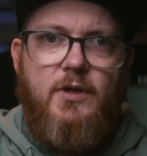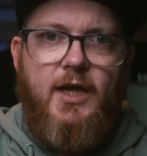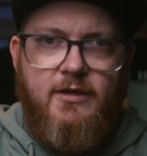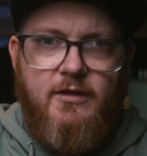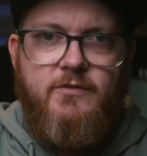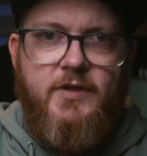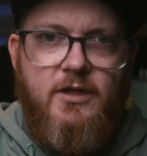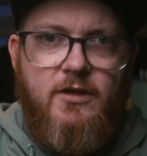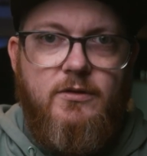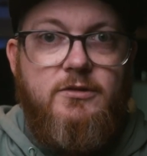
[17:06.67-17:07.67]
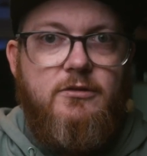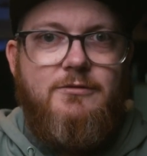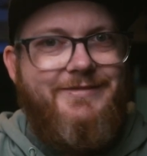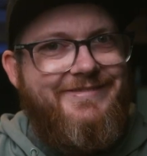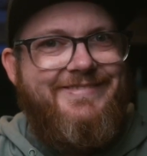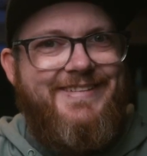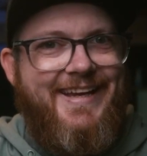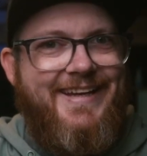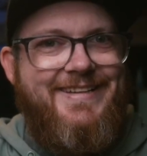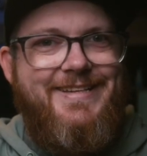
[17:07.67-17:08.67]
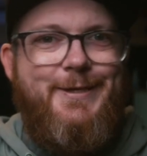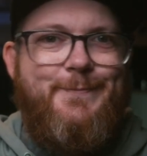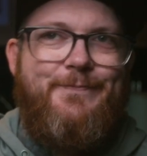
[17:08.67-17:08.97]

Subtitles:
in another video, so take it easy.